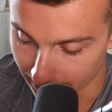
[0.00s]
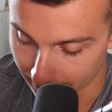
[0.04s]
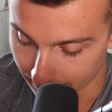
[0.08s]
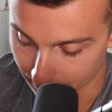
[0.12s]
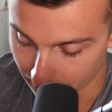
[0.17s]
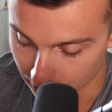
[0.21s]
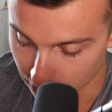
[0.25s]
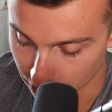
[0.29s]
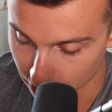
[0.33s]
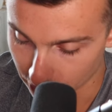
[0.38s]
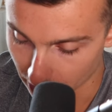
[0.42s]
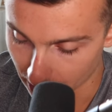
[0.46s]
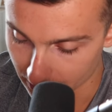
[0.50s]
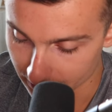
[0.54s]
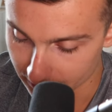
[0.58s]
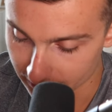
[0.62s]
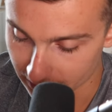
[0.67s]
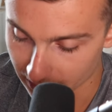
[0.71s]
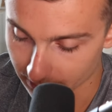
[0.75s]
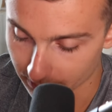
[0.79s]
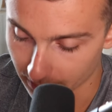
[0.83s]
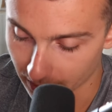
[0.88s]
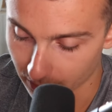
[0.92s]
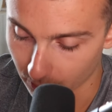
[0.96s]
I'm
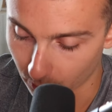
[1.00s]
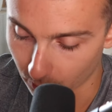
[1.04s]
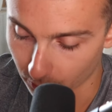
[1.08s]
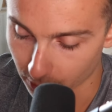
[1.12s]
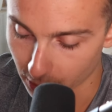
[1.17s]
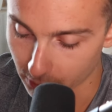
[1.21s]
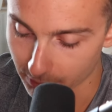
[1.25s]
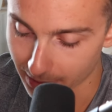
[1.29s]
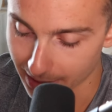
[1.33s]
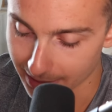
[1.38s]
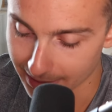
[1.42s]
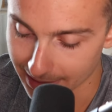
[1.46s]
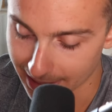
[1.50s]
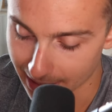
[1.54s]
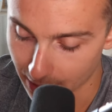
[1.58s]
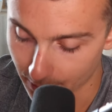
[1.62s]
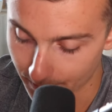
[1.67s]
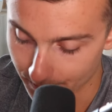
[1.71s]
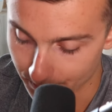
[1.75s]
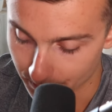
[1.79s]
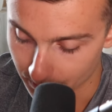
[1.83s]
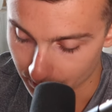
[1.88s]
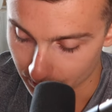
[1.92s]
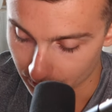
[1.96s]
adjusting my order right
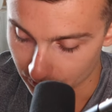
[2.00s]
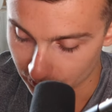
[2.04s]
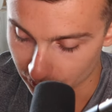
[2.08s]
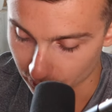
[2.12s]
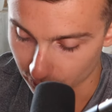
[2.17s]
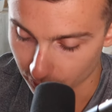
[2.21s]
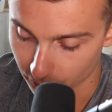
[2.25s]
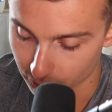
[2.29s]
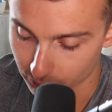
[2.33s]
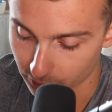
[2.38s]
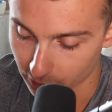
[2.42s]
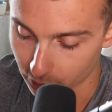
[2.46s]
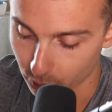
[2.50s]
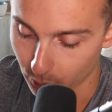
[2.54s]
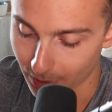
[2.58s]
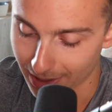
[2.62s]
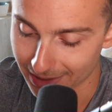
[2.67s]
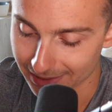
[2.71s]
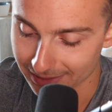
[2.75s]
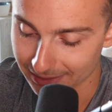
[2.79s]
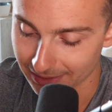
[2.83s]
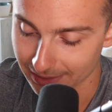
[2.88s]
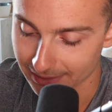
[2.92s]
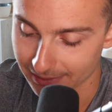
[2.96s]
now. So the
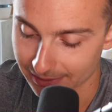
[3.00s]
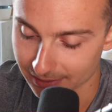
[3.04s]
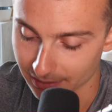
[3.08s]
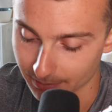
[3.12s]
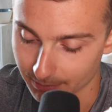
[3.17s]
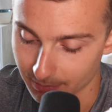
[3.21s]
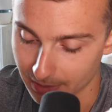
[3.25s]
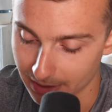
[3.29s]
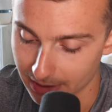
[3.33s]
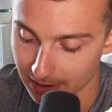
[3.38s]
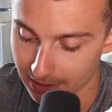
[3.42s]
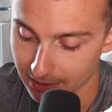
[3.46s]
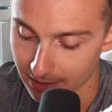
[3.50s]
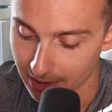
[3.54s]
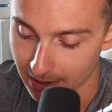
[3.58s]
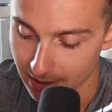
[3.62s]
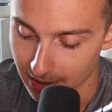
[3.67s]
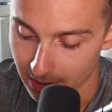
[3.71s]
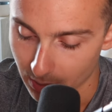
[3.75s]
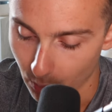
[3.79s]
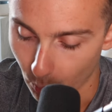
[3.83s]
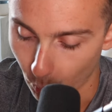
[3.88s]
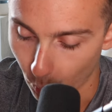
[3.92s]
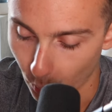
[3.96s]
request is submitted,
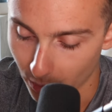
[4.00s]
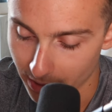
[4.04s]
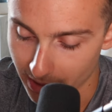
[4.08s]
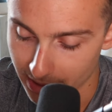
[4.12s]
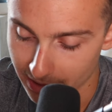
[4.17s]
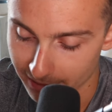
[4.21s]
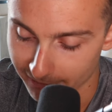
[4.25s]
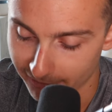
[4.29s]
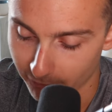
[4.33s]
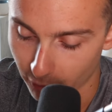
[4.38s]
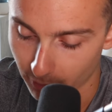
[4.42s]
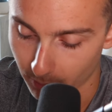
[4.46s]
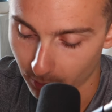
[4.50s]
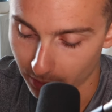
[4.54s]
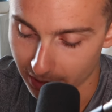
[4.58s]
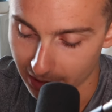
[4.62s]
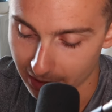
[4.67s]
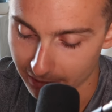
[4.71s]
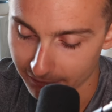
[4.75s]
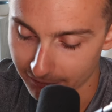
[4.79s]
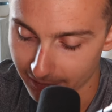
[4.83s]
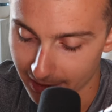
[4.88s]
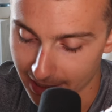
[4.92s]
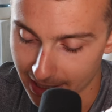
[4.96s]
one ninety-four, one
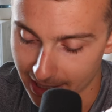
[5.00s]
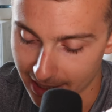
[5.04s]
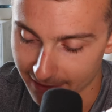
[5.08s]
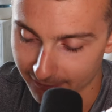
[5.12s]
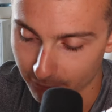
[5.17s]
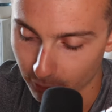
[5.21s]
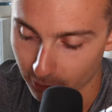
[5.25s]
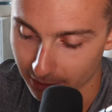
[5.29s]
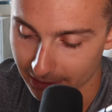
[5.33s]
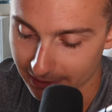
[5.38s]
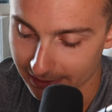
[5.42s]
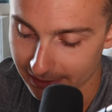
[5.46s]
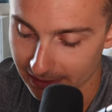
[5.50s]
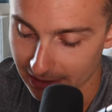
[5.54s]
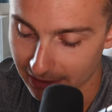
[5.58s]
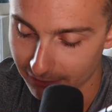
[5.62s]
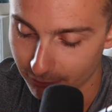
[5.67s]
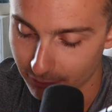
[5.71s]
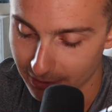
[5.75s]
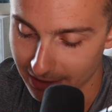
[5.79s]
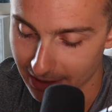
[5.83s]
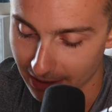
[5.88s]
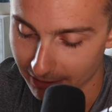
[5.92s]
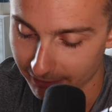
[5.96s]
ninety-five. We're going to see
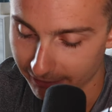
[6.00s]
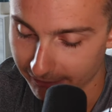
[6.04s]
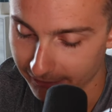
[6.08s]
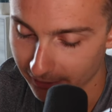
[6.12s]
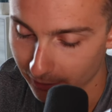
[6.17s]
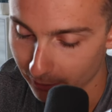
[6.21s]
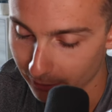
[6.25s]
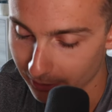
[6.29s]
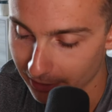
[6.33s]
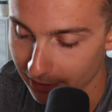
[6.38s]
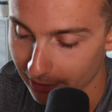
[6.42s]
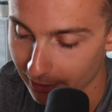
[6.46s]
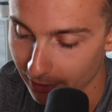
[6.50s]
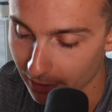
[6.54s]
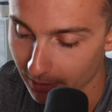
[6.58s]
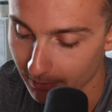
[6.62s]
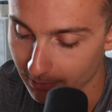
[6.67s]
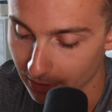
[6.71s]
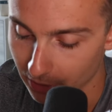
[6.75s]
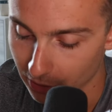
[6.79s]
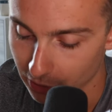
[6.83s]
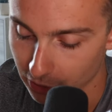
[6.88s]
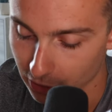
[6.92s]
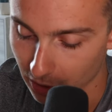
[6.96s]
if we get filled here. I'm
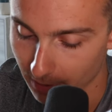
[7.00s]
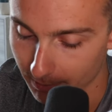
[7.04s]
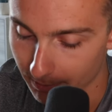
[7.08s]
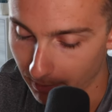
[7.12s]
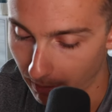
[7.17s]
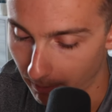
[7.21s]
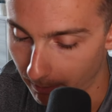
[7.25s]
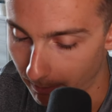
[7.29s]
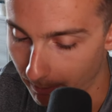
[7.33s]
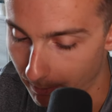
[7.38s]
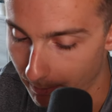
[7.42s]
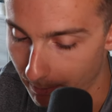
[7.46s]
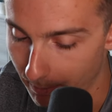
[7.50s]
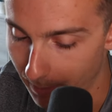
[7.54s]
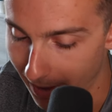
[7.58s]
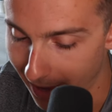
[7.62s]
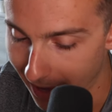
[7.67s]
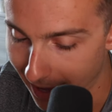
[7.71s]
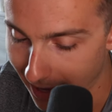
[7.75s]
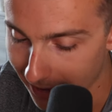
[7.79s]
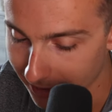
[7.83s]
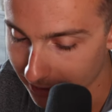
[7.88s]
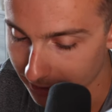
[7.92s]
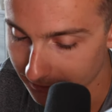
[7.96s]
going to jump
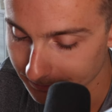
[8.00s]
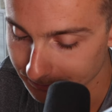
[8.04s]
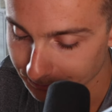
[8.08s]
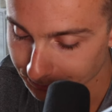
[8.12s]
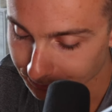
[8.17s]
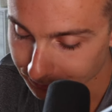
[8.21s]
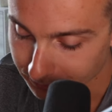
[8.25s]
back